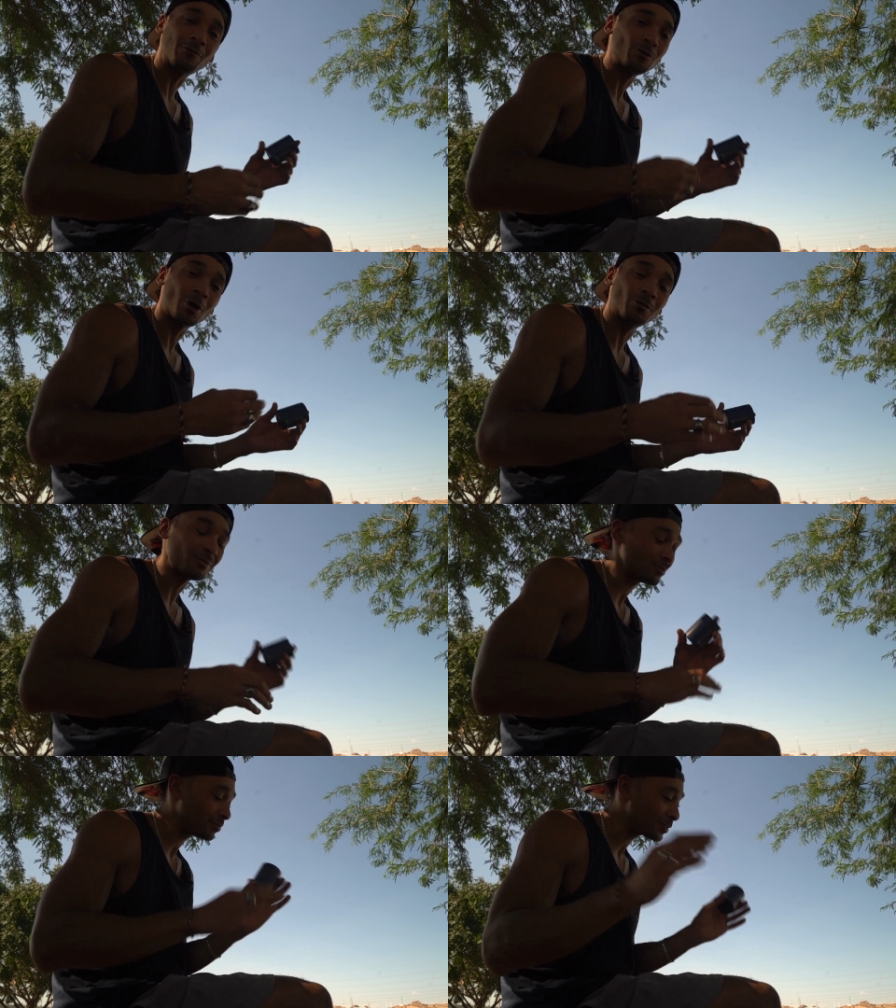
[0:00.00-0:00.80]
If you
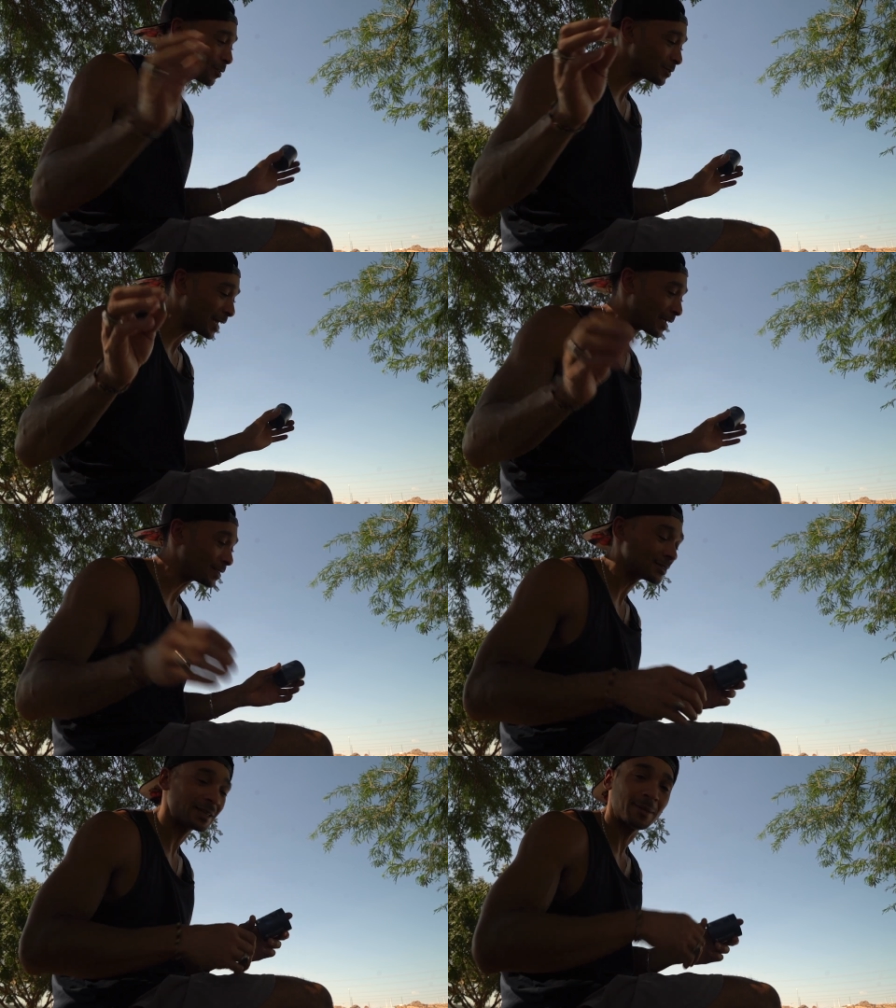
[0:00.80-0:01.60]
don't, don't take
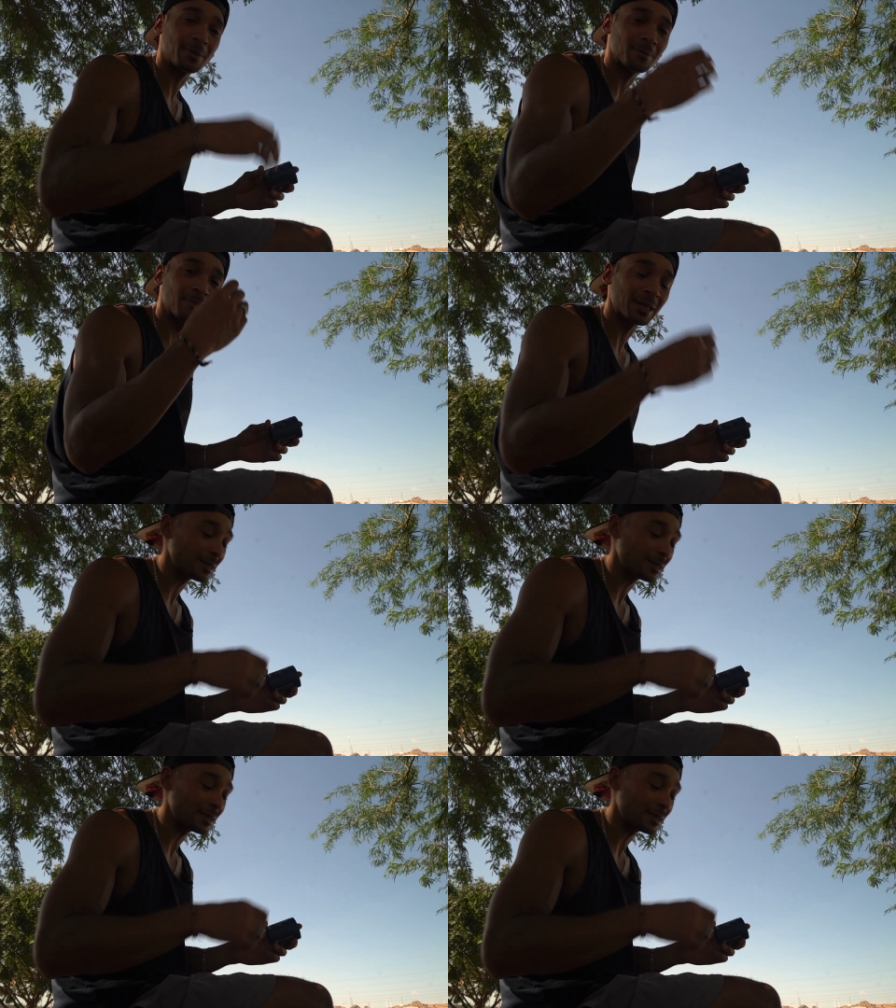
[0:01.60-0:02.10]
it. Just keep eating